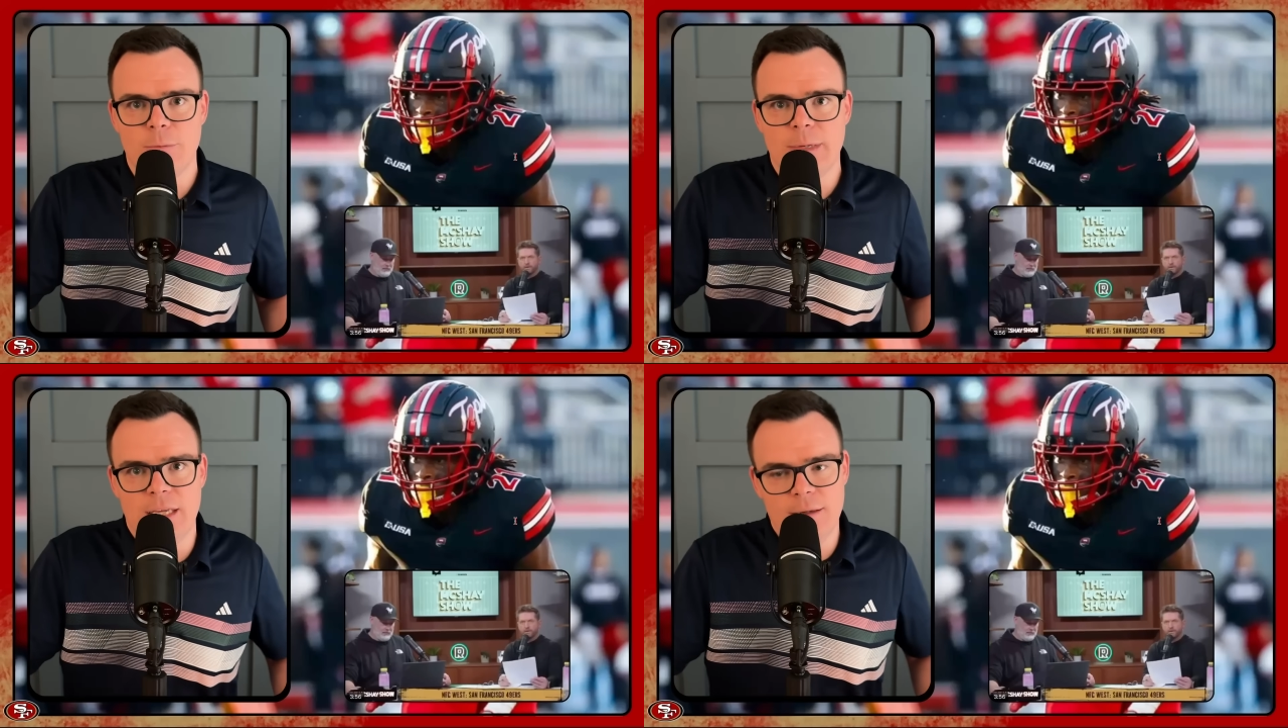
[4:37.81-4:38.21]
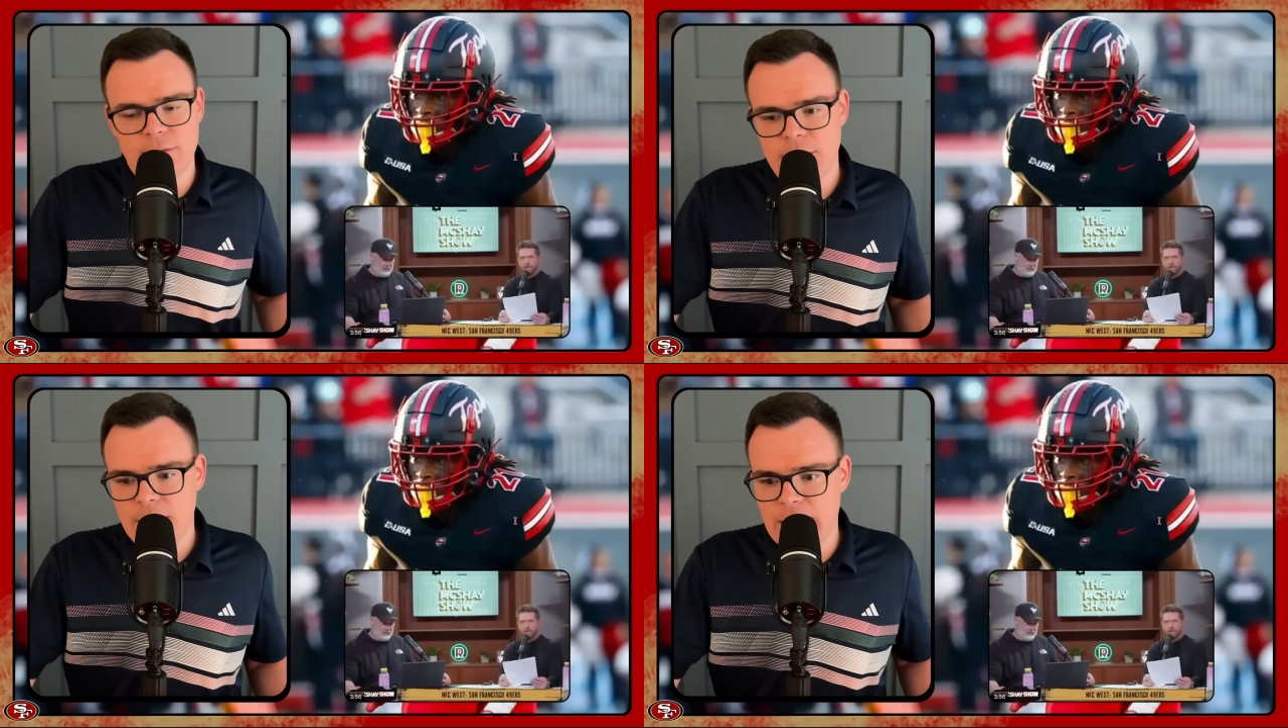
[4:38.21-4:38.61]
media,
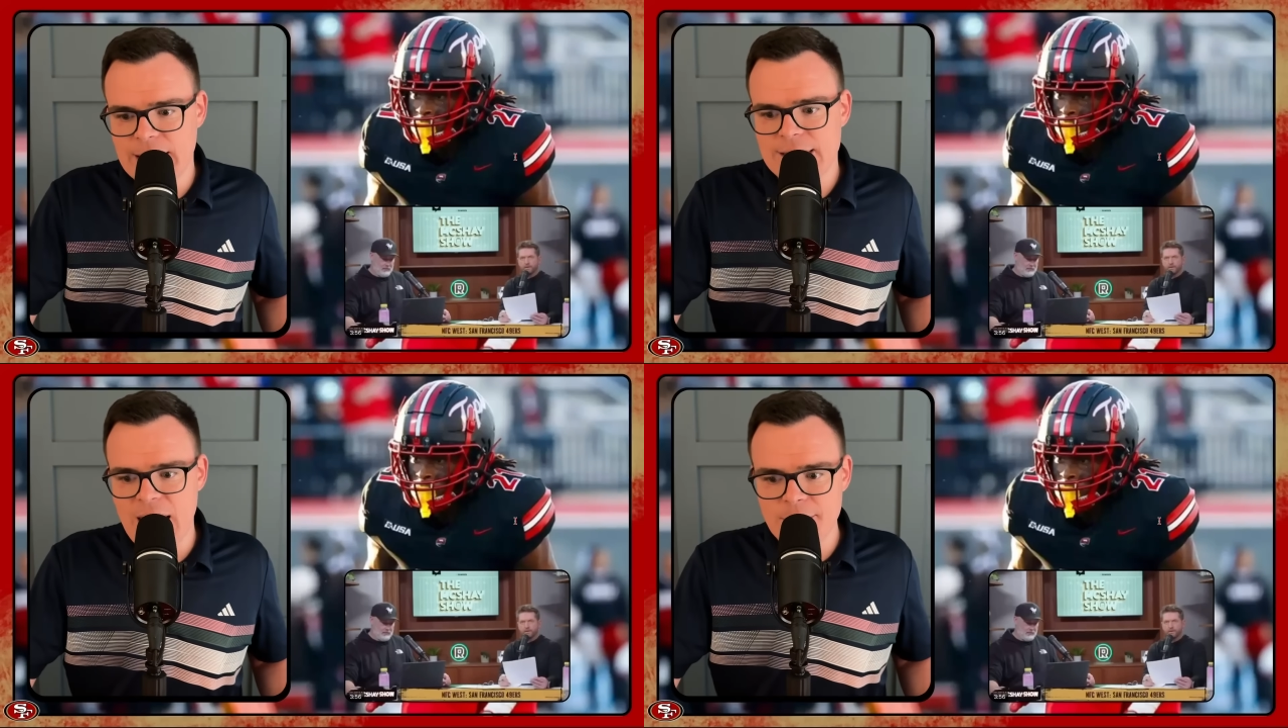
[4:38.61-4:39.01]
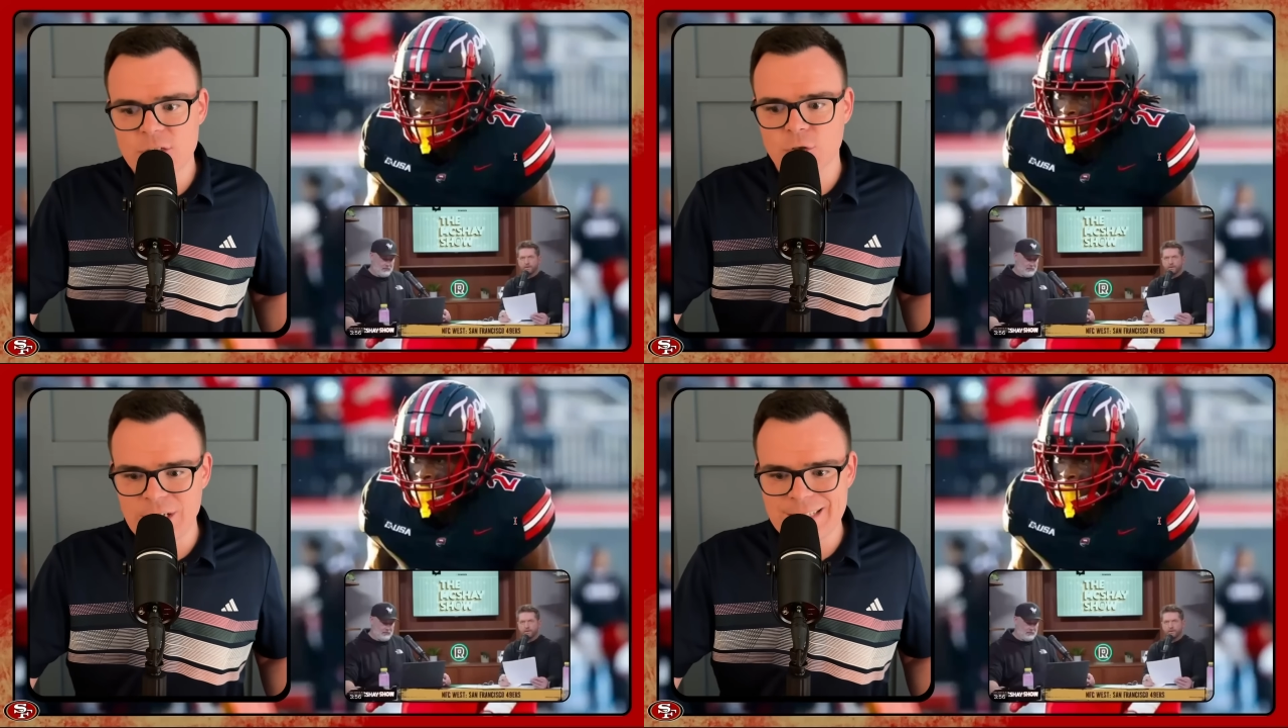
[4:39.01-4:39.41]
and his name is
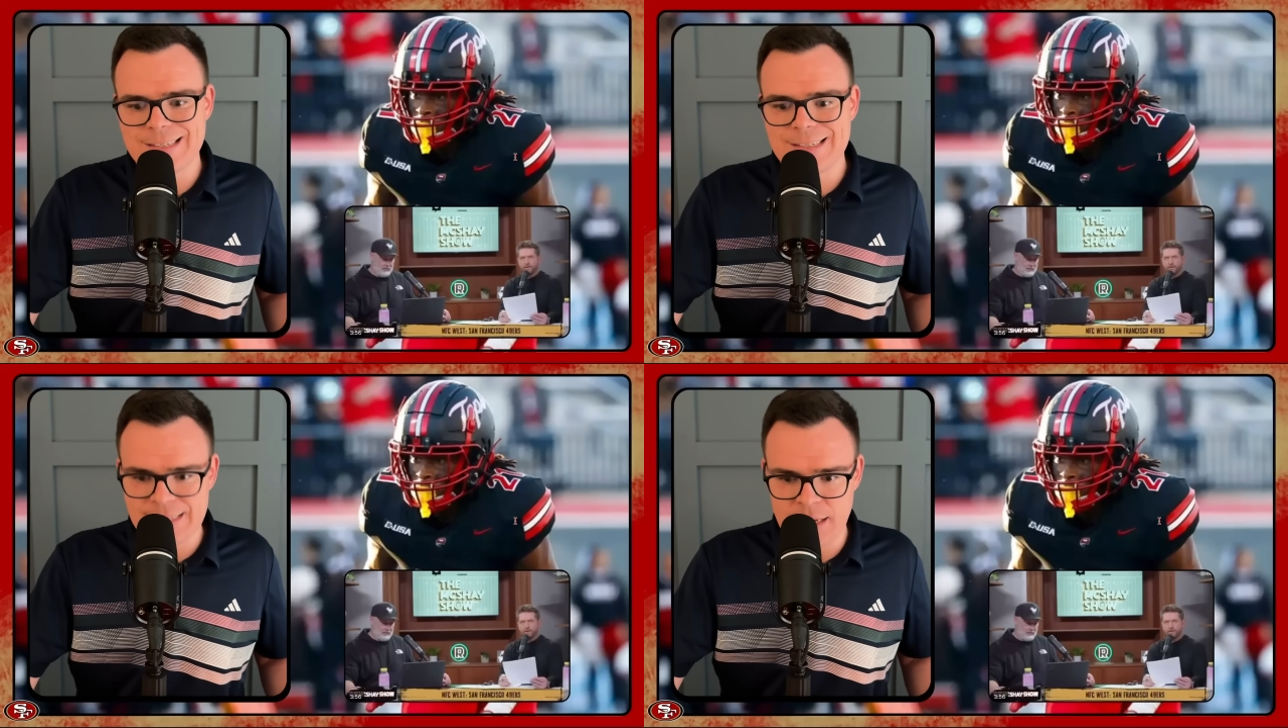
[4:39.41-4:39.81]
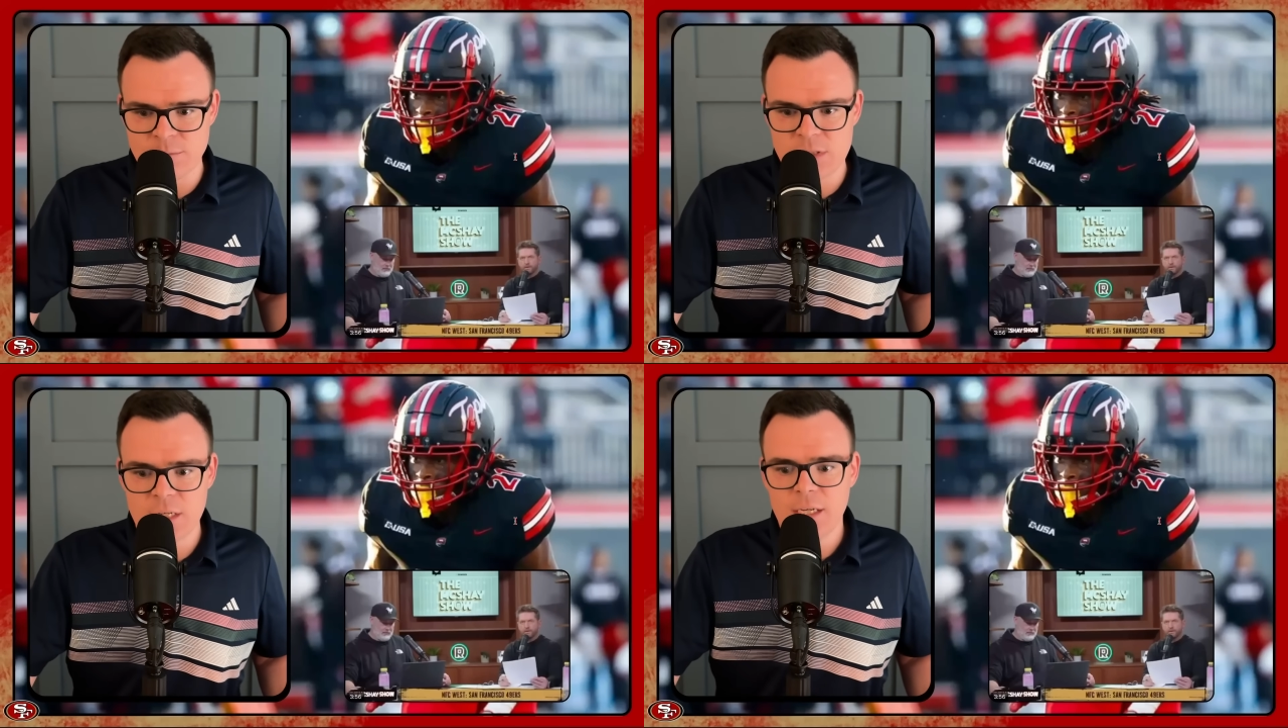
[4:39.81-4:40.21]
Chris Sims.